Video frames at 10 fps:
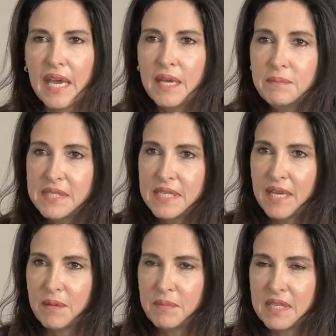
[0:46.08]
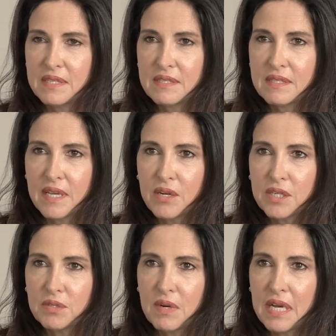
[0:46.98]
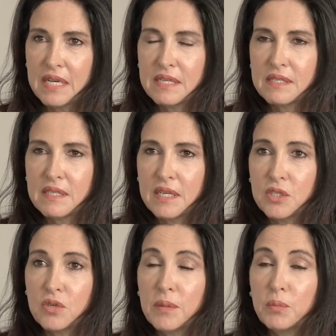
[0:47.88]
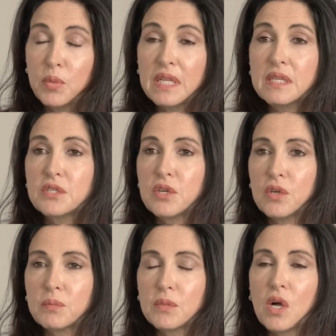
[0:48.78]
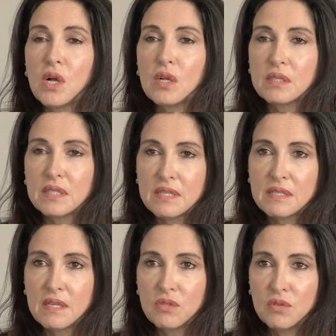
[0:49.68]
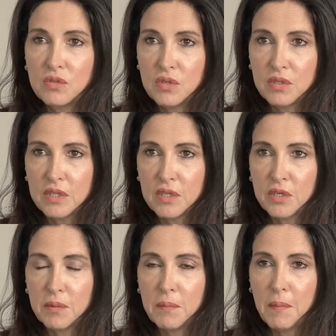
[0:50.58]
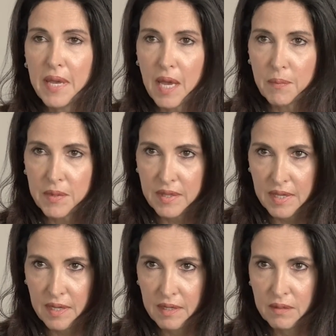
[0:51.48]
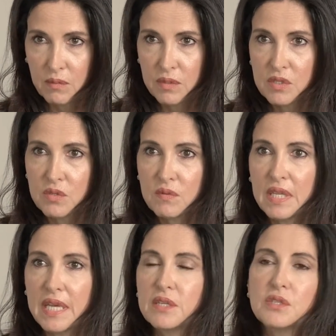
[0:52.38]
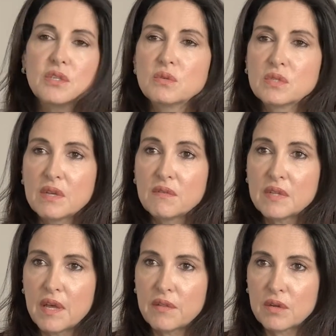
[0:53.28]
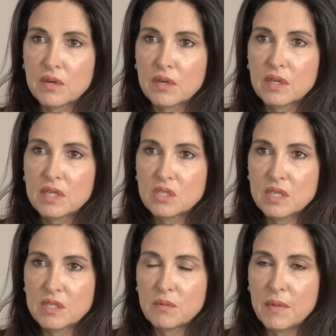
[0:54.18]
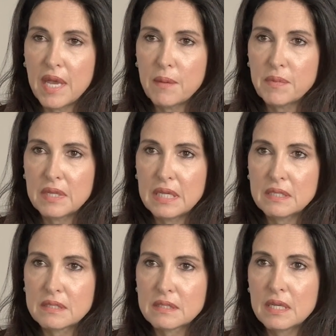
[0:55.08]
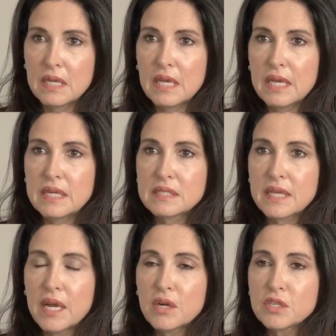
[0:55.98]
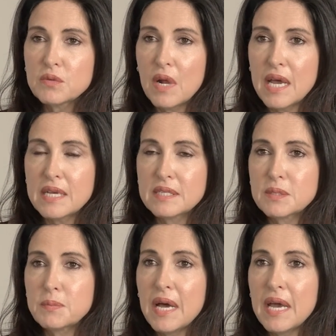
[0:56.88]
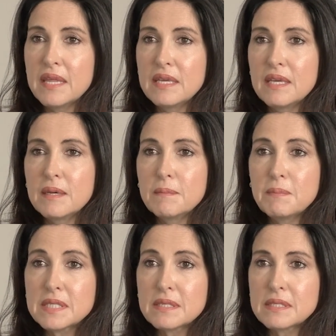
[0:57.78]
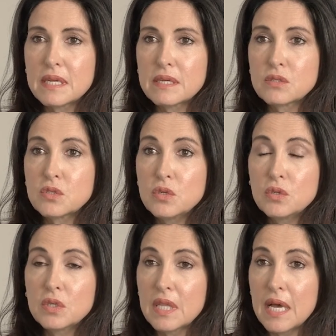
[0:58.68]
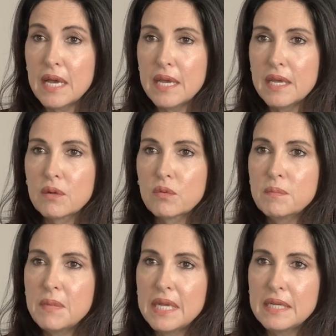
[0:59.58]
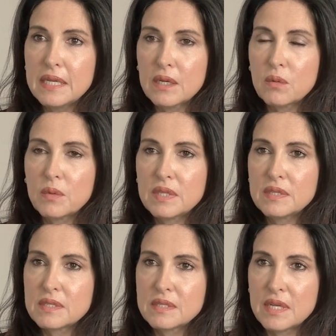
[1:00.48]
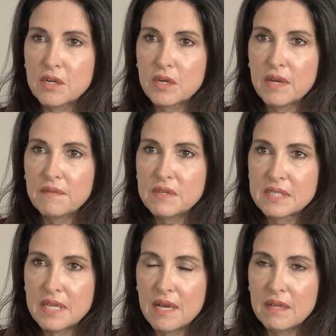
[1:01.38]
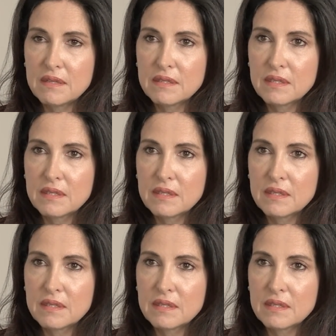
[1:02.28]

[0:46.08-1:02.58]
MTM is characterized under an umbrella term called centronuclear myopathy, which is related to several other congenital myopathies, it is characterized by the muscle cell's nuclei remaining within the center of the cell.